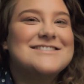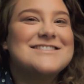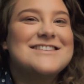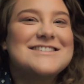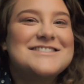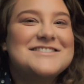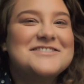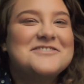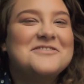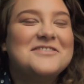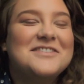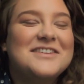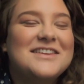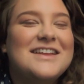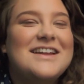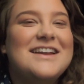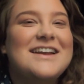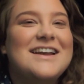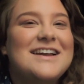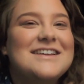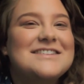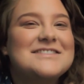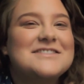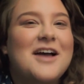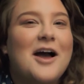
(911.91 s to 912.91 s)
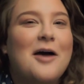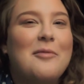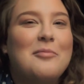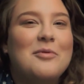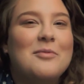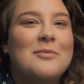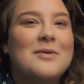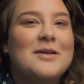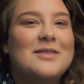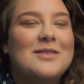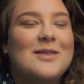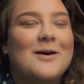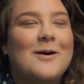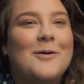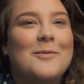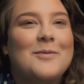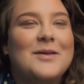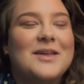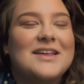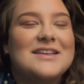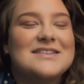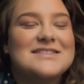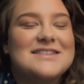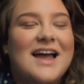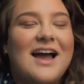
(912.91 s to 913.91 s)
that's a really nice compliment though, because